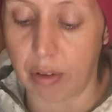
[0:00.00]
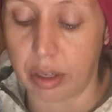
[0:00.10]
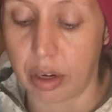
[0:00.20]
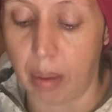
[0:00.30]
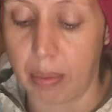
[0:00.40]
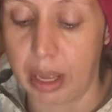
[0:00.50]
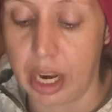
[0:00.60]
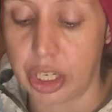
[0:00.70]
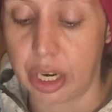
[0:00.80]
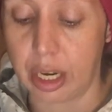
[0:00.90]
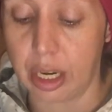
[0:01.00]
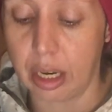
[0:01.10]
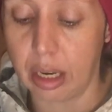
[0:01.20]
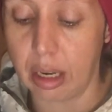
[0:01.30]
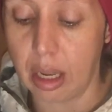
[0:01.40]
to obligation,
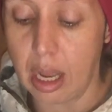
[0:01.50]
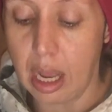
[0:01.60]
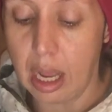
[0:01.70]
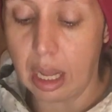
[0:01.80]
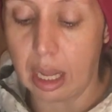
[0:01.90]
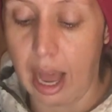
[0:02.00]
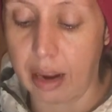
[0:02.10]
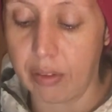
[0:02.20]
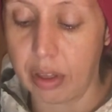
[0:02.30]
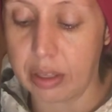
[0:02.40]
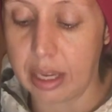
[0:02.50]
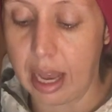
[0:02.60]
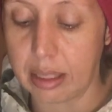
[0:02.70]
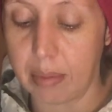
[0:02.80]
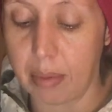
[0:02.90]
lack of
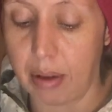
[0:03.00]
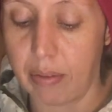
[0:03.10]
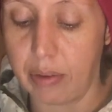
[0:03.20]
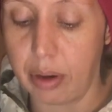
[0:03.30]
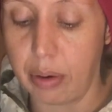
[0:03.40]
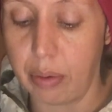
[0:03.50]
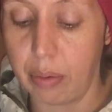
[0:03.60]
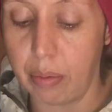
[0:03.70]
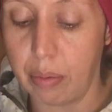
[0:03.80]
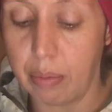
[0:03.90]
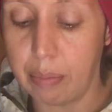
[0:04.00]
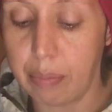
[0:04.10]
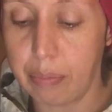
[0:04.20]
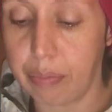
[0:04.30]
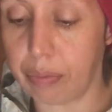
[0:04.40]
enthusiasm of new.
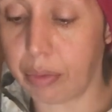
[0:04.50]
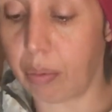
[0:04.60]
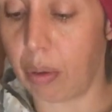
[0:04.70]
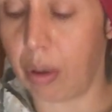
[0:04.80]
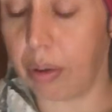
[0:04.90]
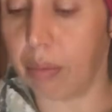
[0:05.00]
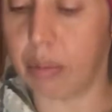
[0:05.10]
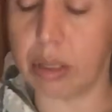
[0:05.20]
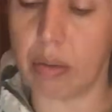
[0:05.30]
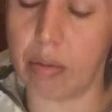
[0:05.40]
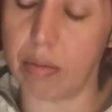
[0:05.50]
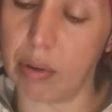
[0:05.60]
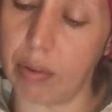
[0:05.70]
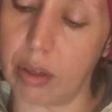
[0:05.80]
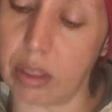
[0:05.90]
Well, was it in
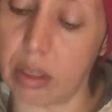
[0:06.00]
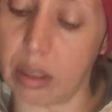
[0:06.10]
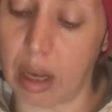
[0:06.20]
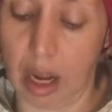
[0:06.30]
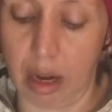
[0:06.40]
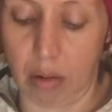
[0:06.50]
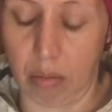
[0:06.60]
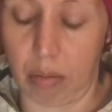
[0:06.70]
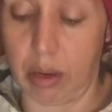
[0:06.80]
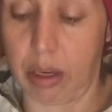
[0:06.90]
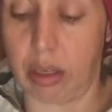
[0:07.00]
reverse? I didn't know we could